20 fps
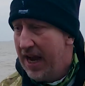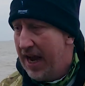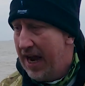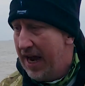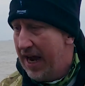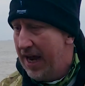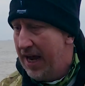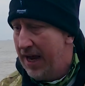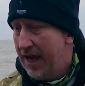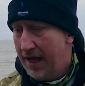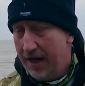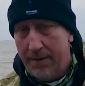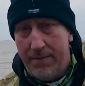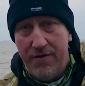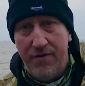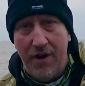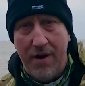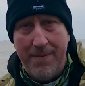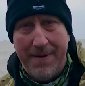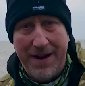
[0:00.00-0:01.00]
And I'll be
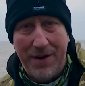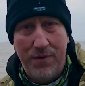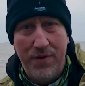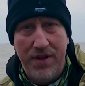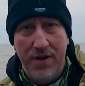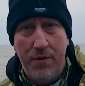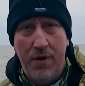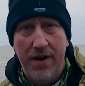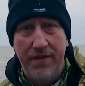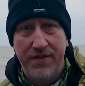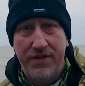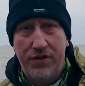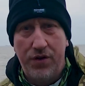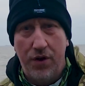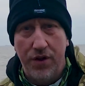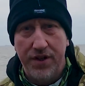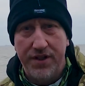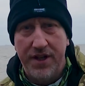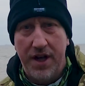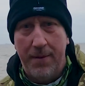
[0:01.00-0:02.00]
right back with you when I've
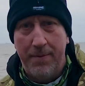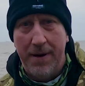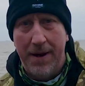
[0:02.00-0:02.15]
got the tarp